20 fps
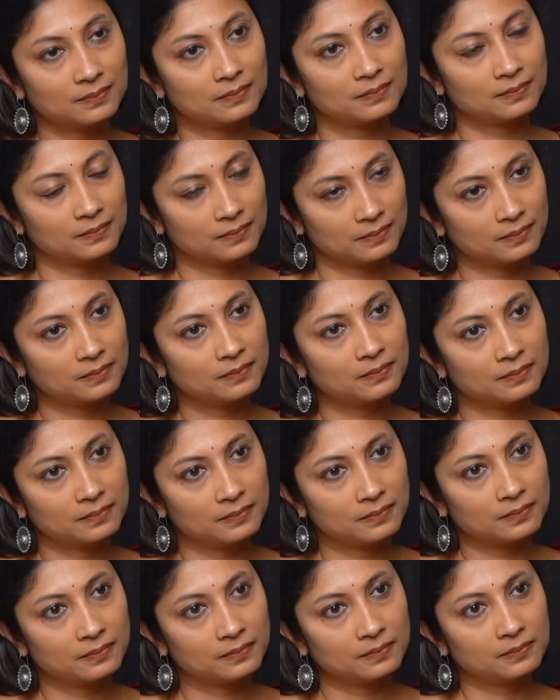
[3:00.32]
It may
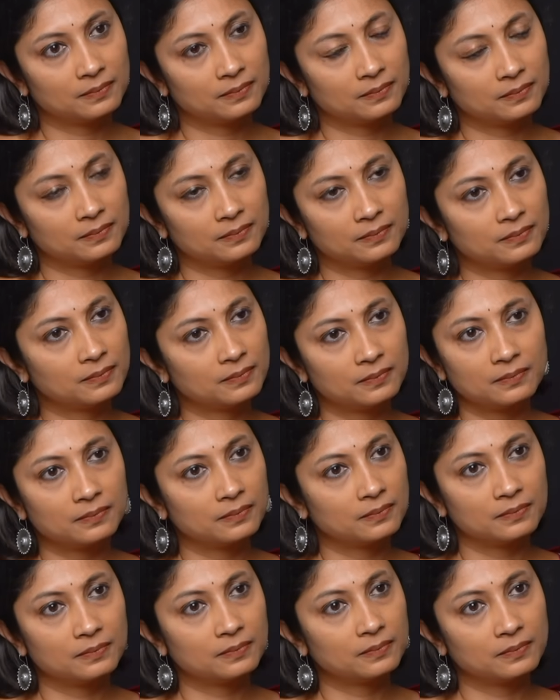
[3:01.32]
be bent on one
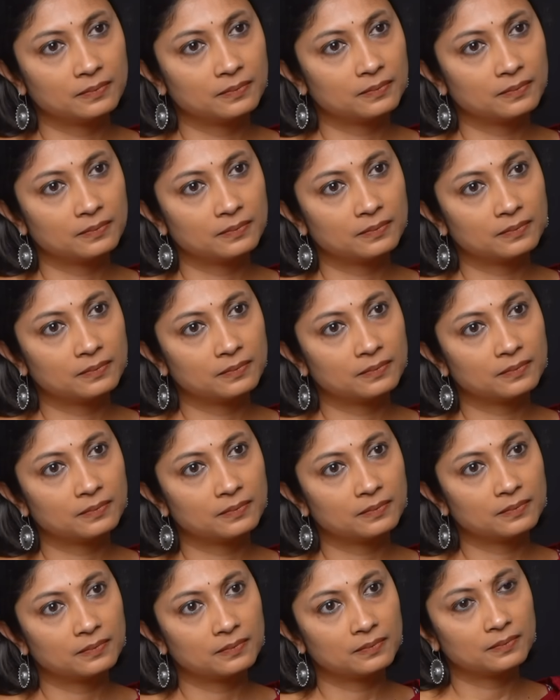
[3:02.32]
side, which
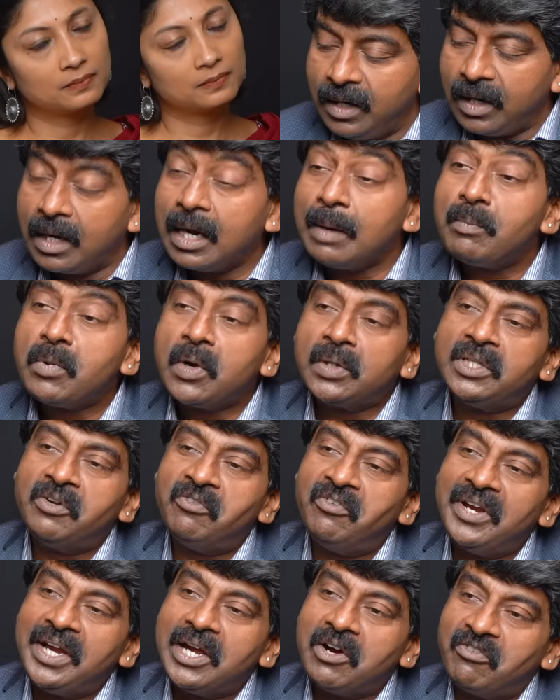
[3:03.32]
can come on the
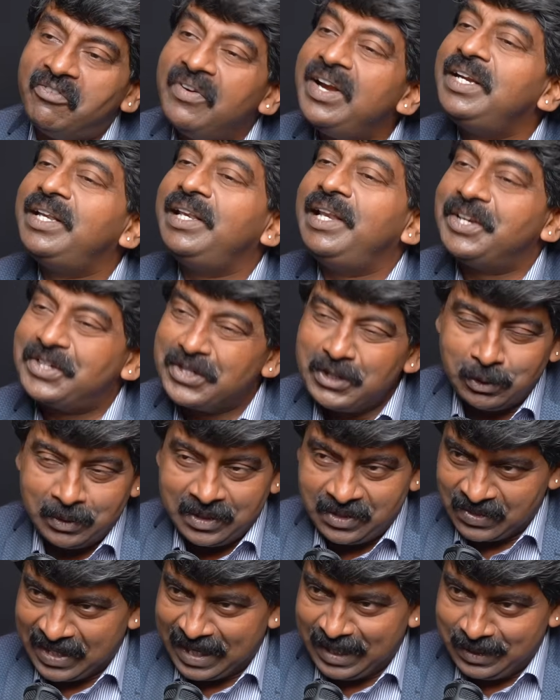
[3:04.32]
way of ventilation to
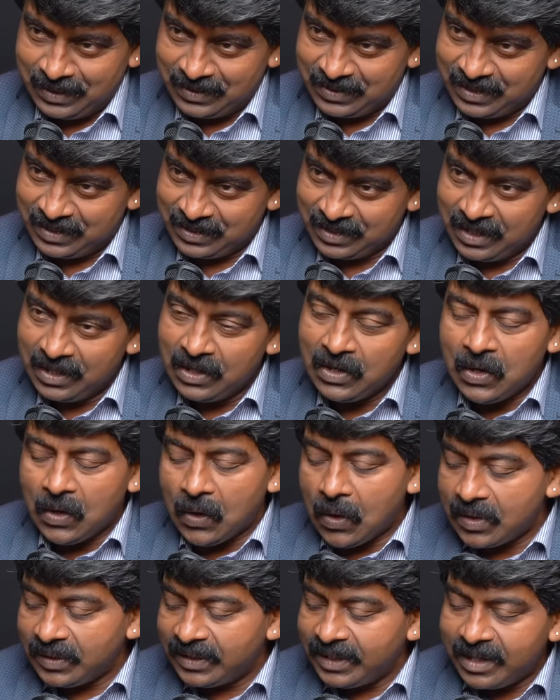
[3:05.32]
the sinuses.
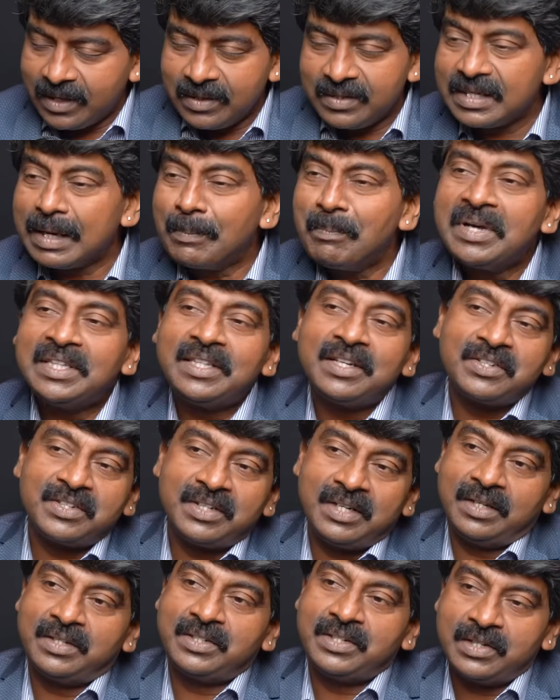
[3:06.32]
Or there are some other
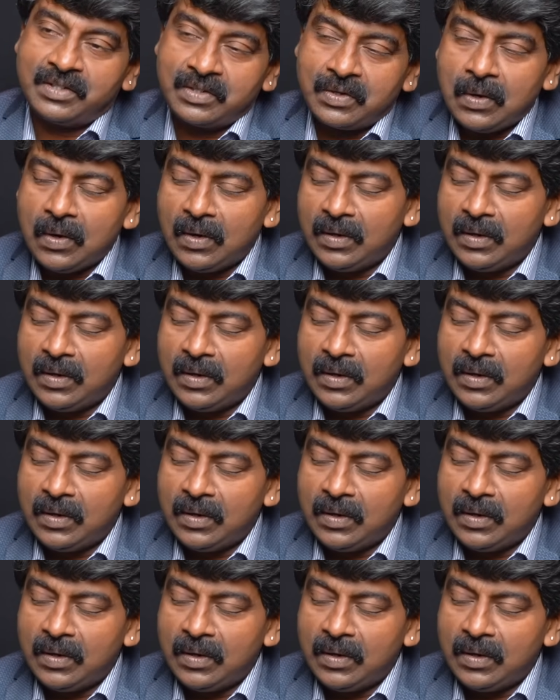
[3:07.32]
structures